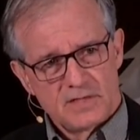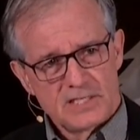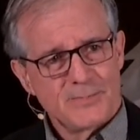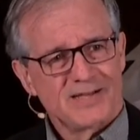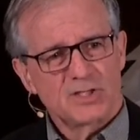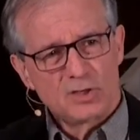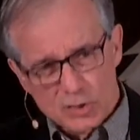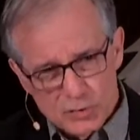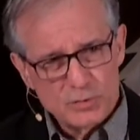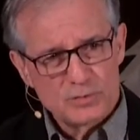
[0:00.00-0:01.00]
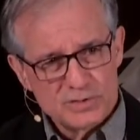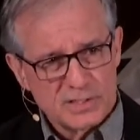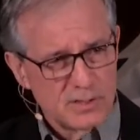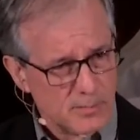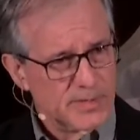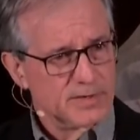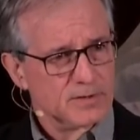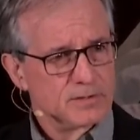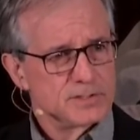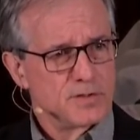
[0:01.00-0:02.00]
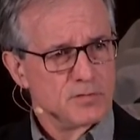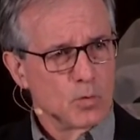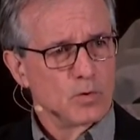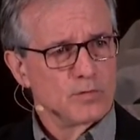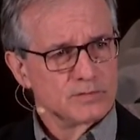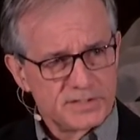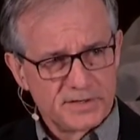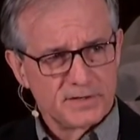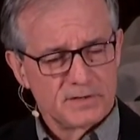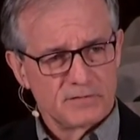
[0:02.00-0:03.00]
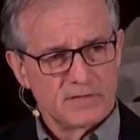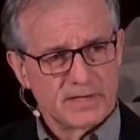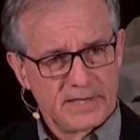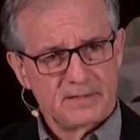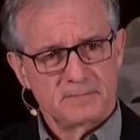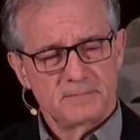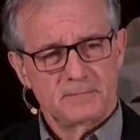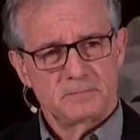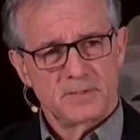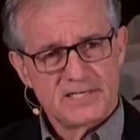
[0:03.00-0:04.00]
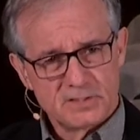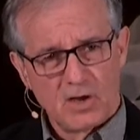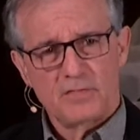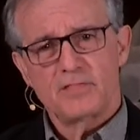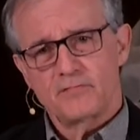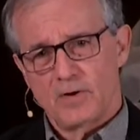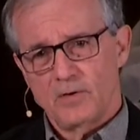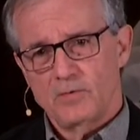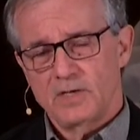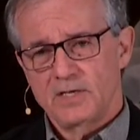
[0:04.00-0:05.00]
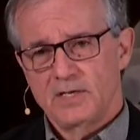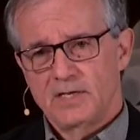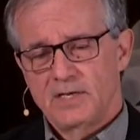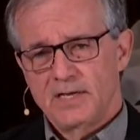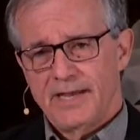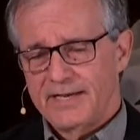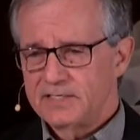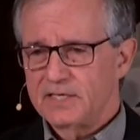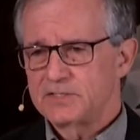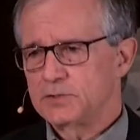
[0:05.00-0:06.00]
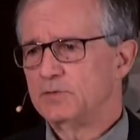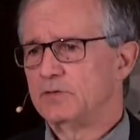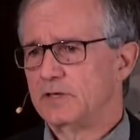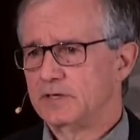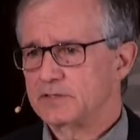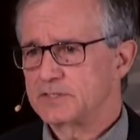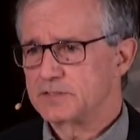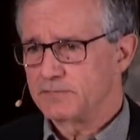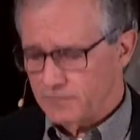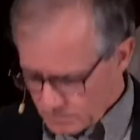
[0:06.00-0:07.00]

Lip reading: he's about to lose, it appears, the northern tier of the kingdom, but he's on the throne. And he does two things. The